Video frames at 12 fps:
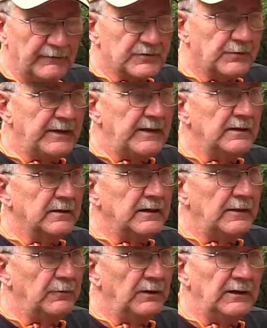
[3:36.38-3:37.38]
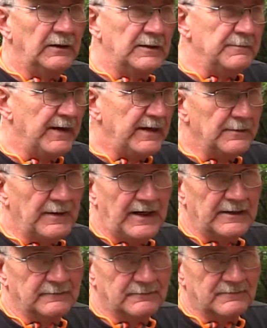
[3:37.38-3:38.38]
was reading that they really only made
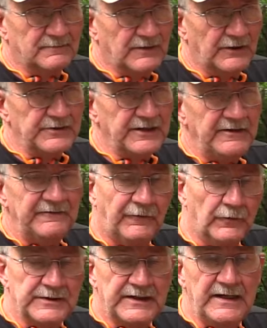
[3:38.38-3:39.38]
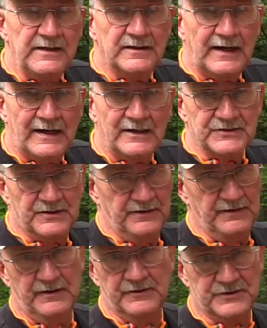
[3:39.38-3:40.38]
about thirteen, fourteen thousand
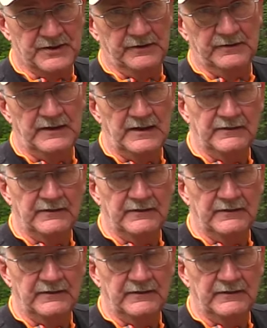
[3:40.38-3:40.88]
of those, though.